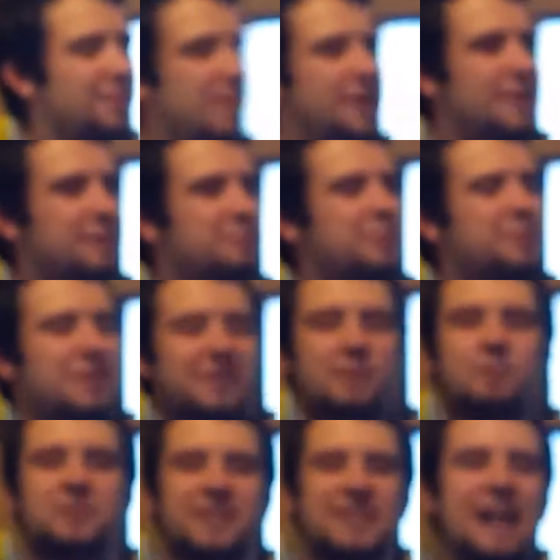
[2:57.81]
of reminds? It was like
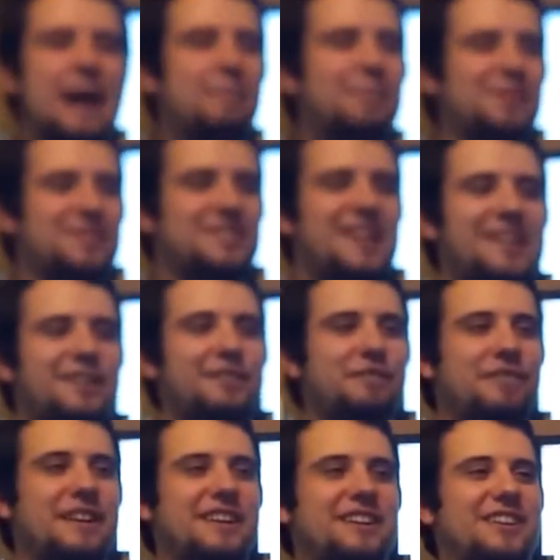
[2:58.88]
almost like an apple cider
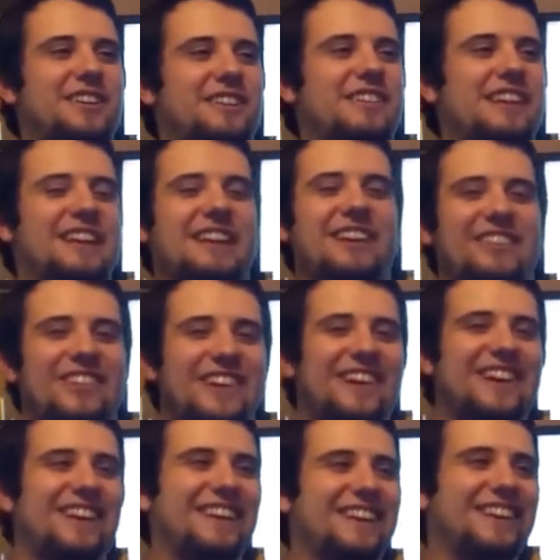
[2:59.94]
vinegar thing going
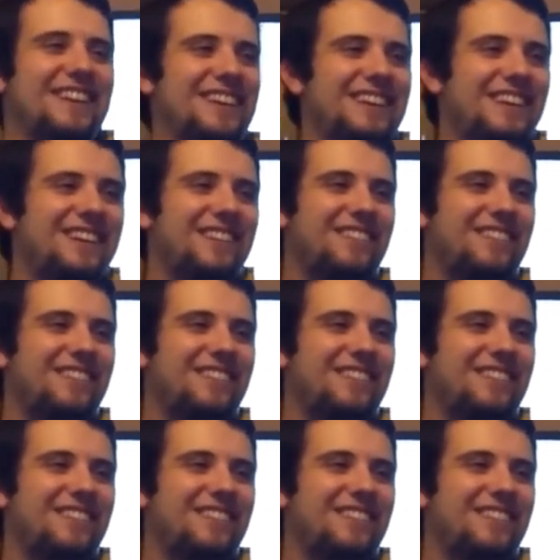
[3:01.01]
on. Yeah, that's yeah.